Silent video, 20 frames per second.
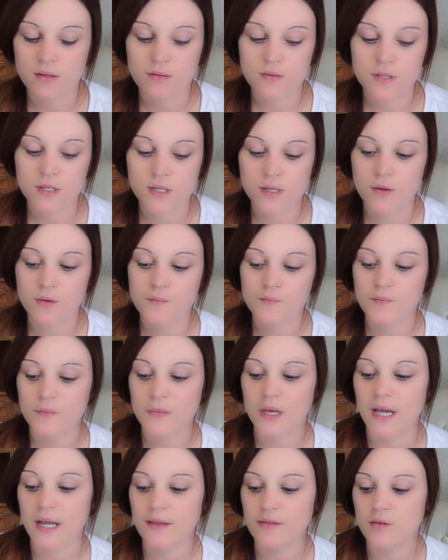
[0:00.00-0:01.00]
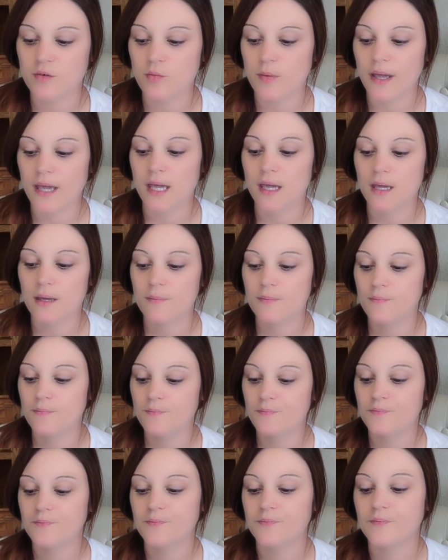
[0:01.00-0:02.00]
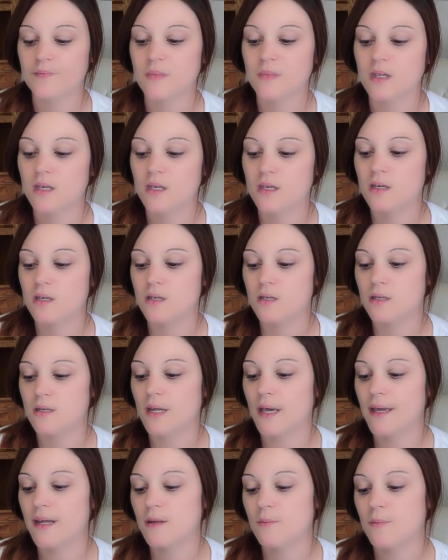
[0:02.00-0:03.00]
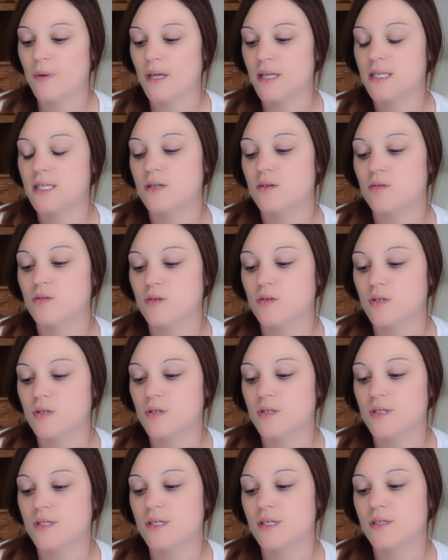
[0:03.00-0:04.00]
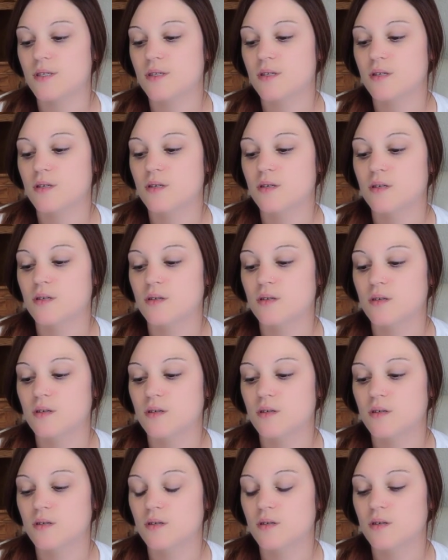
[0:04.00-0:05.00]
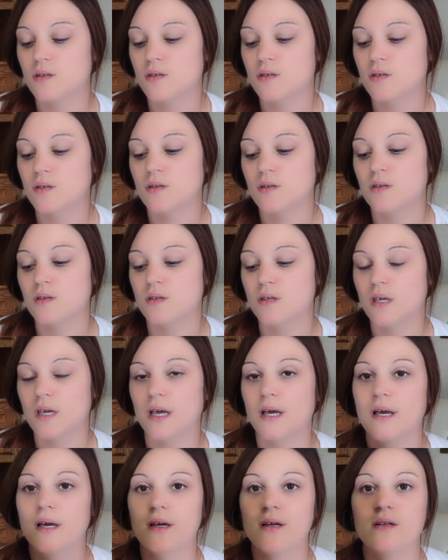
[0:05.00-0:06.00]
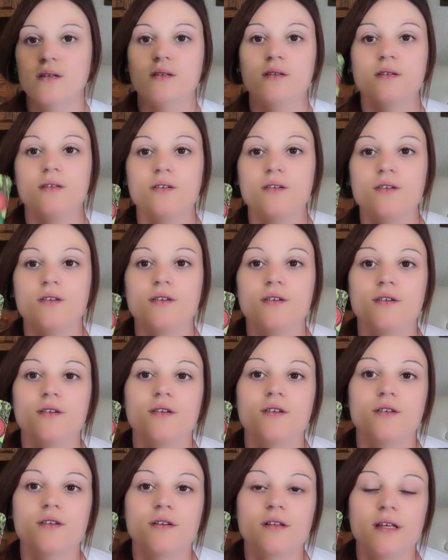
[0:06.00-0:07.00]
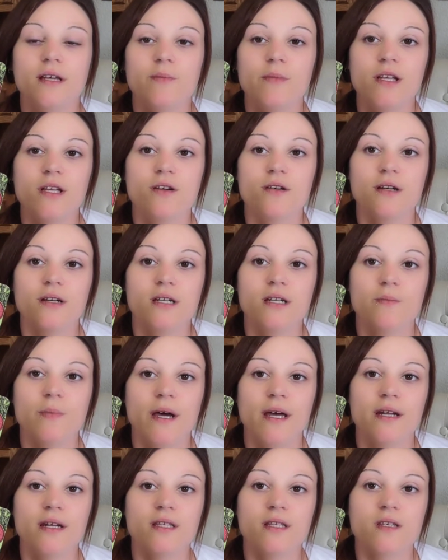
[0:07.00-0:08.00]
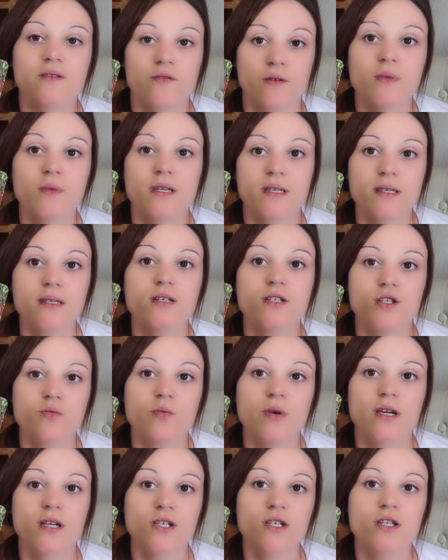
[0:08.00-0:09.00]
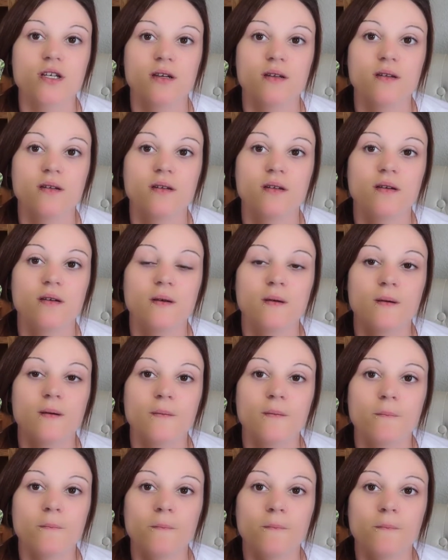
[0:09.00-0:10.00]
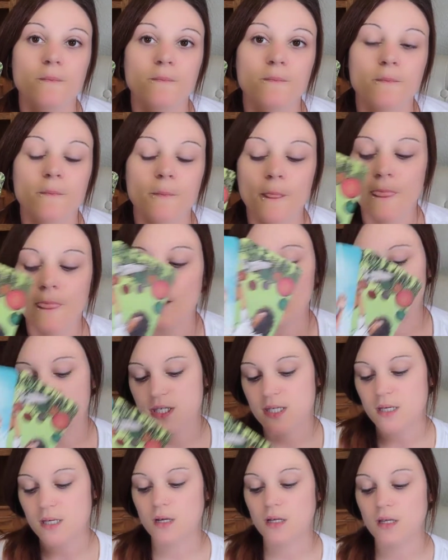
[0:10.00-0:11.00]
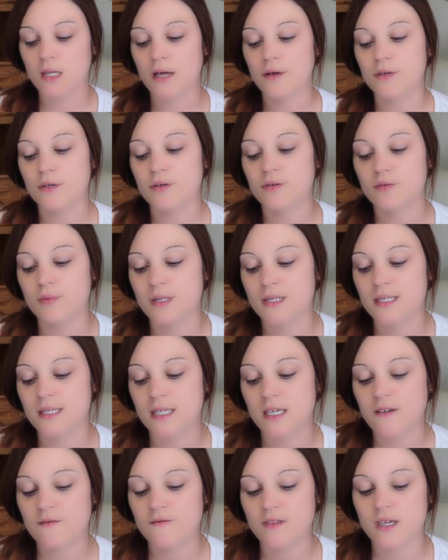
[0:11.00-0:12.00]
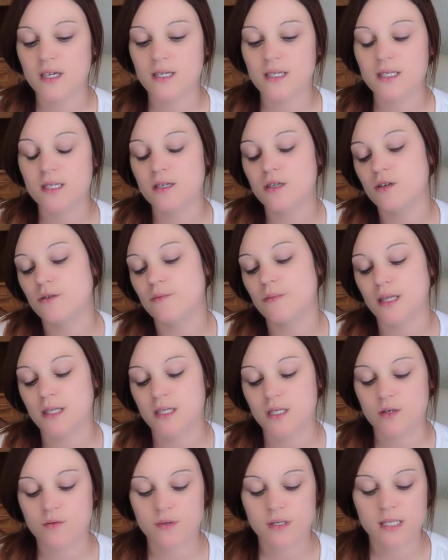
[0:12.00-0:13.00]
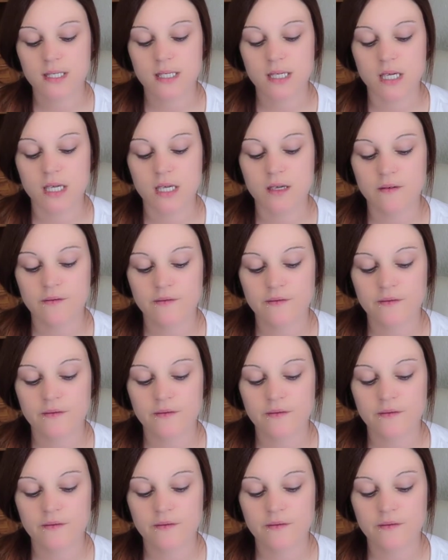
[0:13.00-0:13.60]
So either way, Nine of Pentacles. Yeah, you're you're claiming your independence from this situation, which is going to allow you to receive things that you're meant to receive.